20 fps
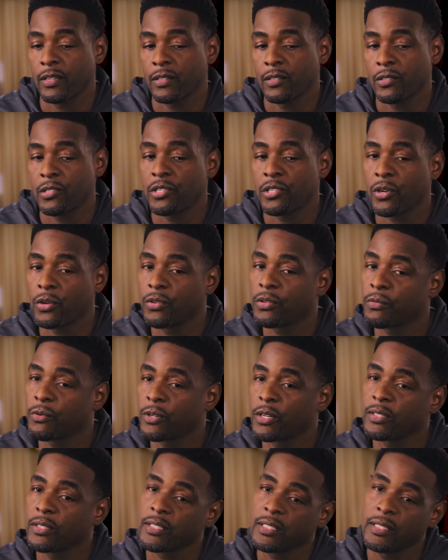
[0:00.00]
show the
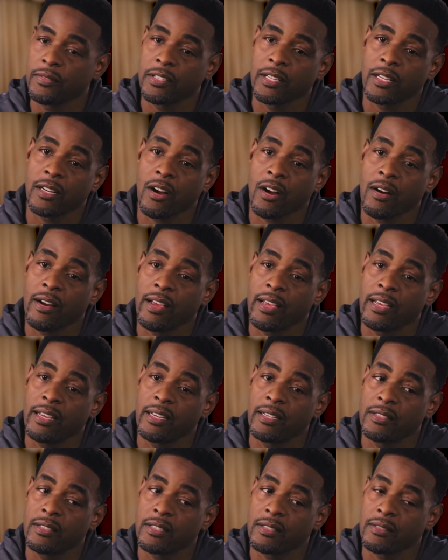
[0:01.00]
world that even at our
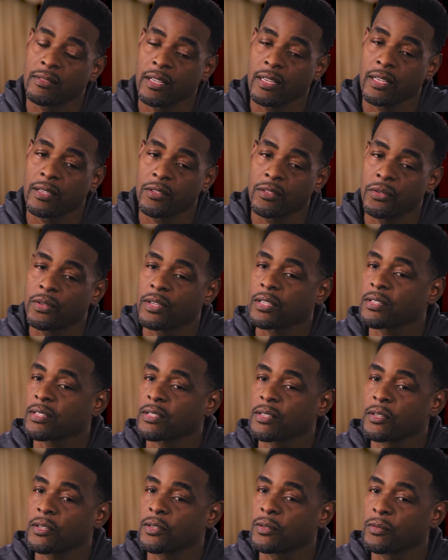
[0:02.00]
age, that you can
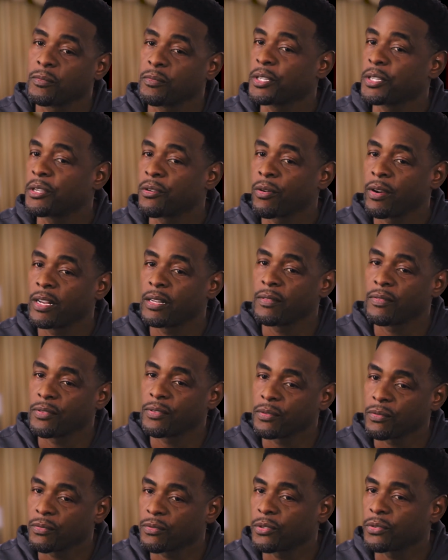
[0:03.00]
still be great if
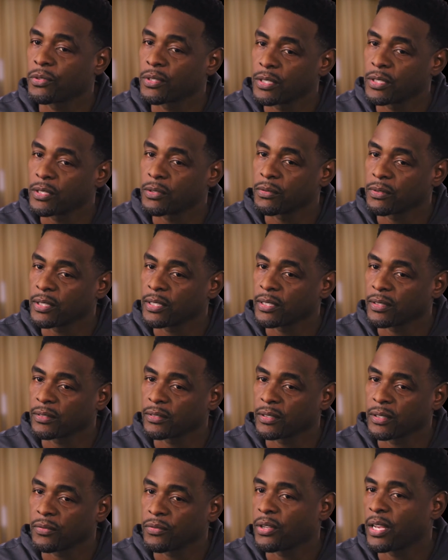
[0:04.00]
you do the little
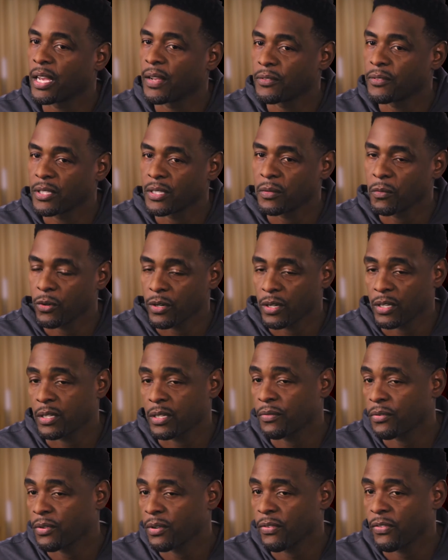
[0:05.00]
things and if you have teamwork and
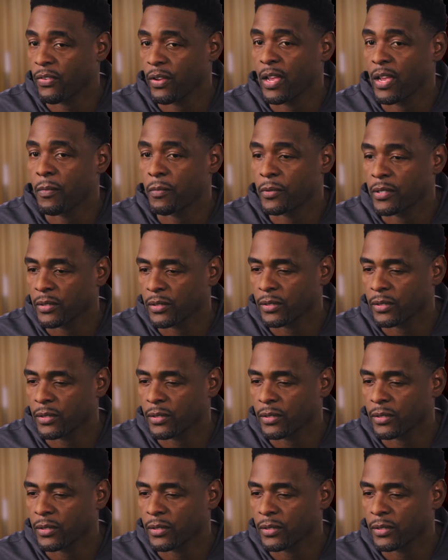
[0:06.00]
if you're a family.